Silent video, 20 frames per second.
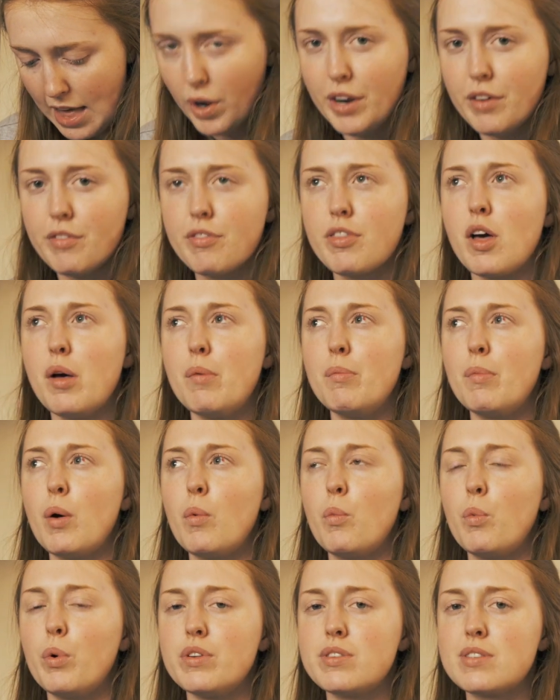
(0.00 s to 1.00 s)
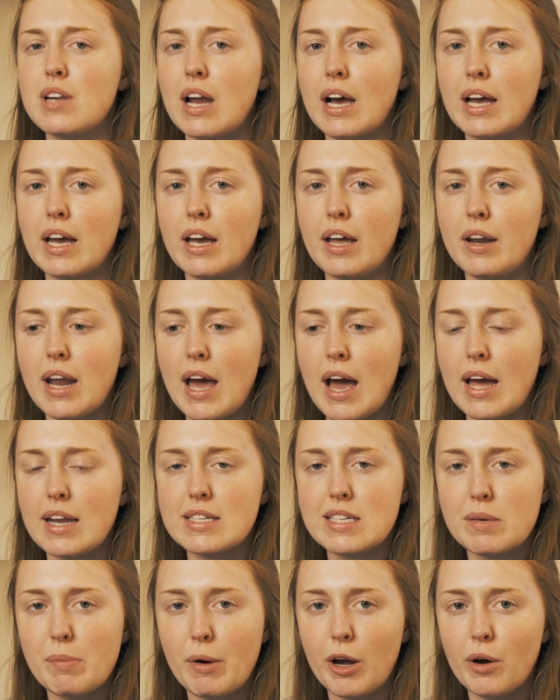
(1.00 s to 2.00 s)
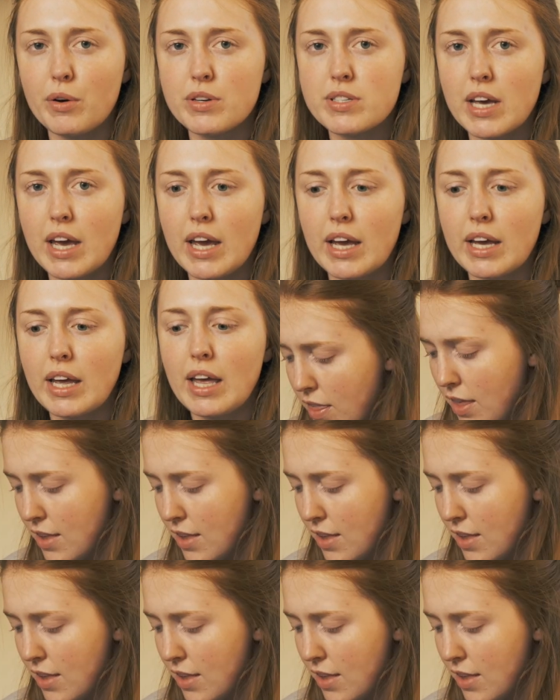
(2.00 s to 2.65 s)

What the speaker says: One of them was like an antibiotic.